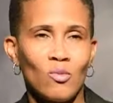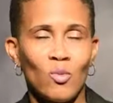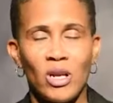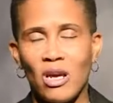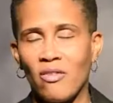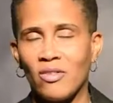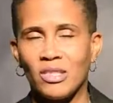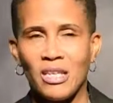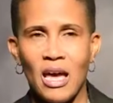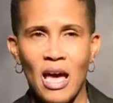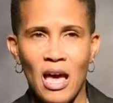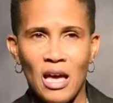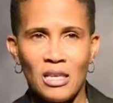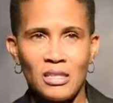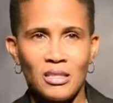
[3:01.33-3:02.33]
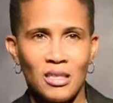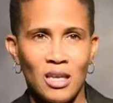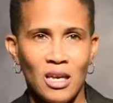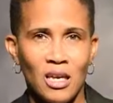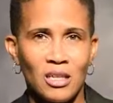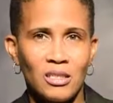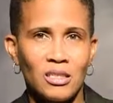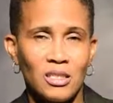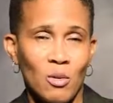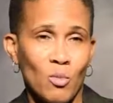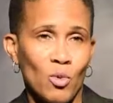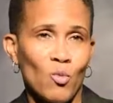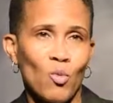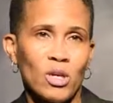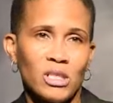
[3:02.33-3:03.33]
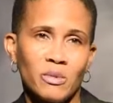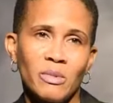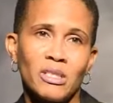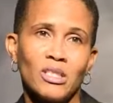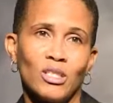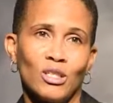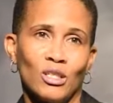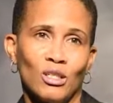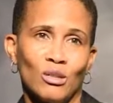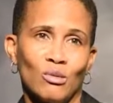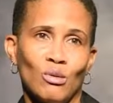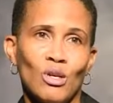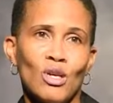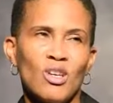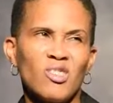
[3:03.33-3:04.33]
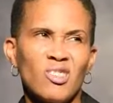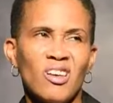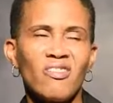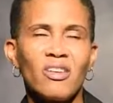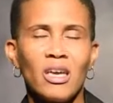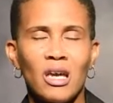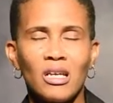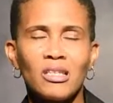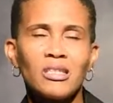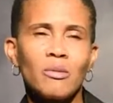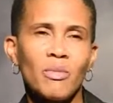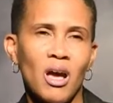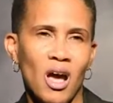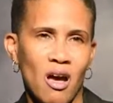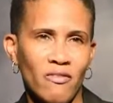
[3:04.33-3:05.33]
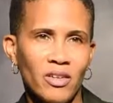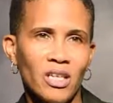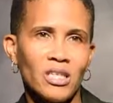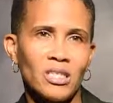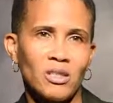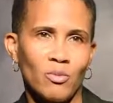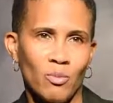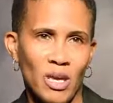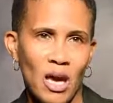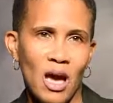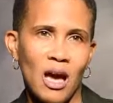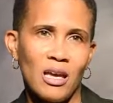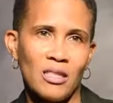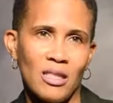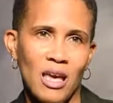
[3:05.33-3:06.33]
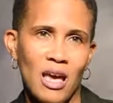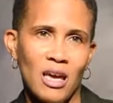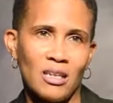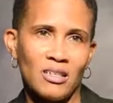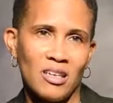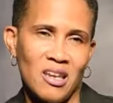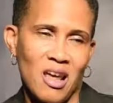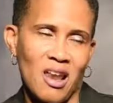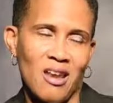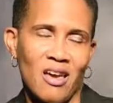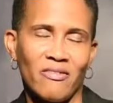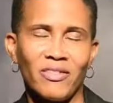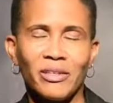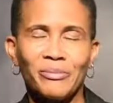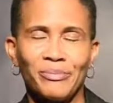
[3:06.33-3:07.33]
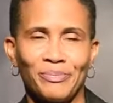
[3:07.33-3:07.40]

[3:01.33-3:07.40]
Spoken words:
whatever task that someone wants me to do. So I've gained some confidence behind that, and I love it.